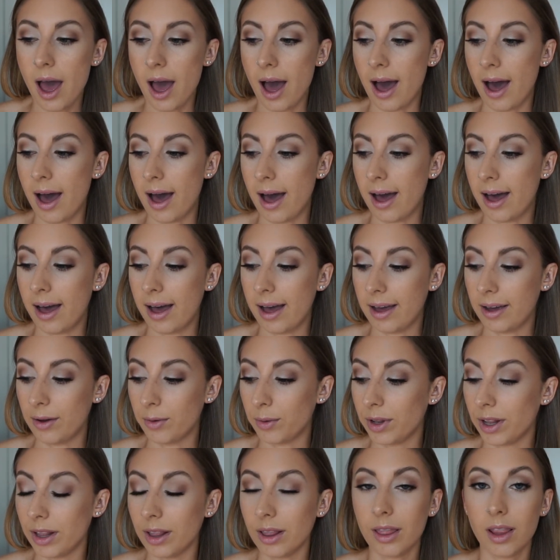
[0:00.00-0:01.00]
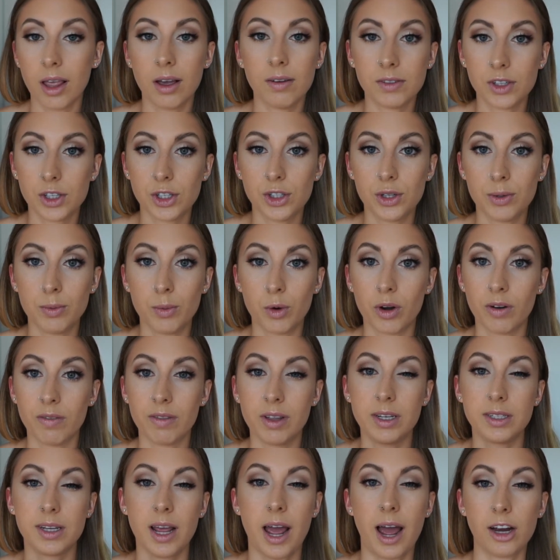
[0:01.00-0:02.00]
I would love to do more of
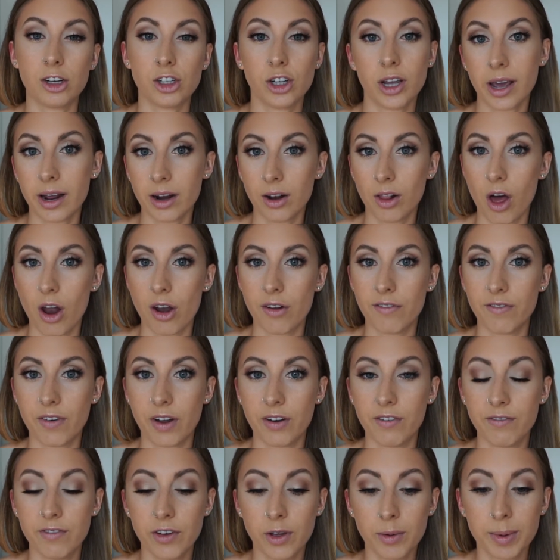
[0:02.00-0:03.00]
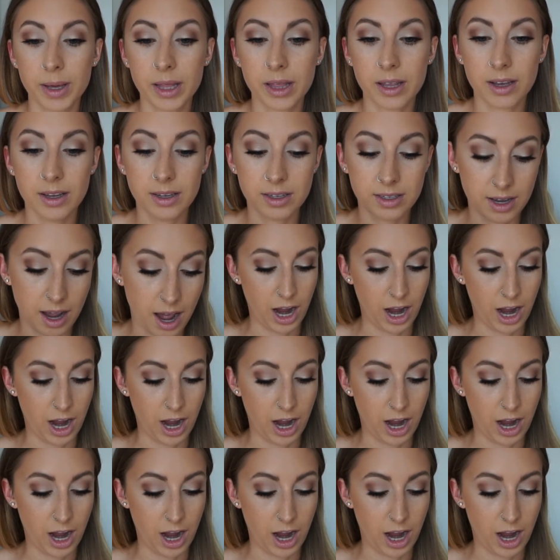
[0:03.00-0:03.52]
these. I actually had a lot of fun filming this.